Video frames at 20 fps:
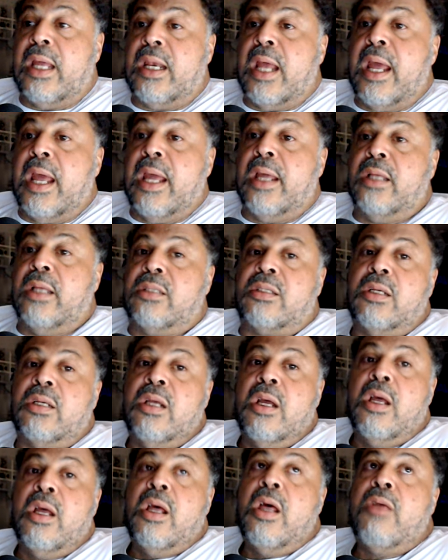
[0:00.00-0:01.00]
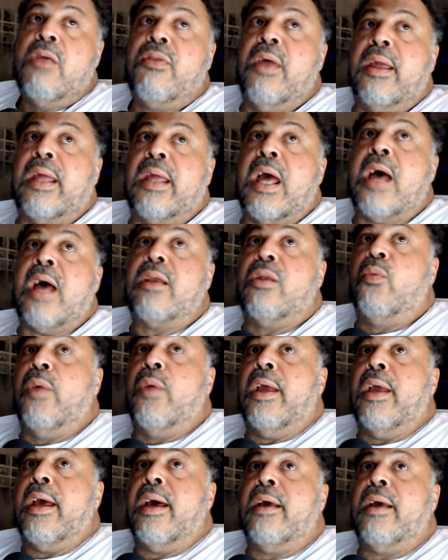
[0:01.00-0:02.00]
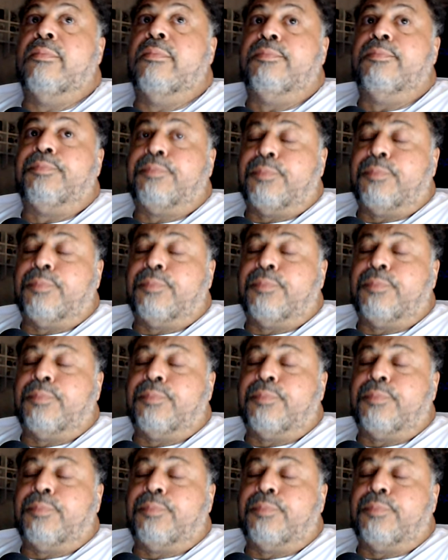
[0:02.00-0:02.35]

age, thank God that we had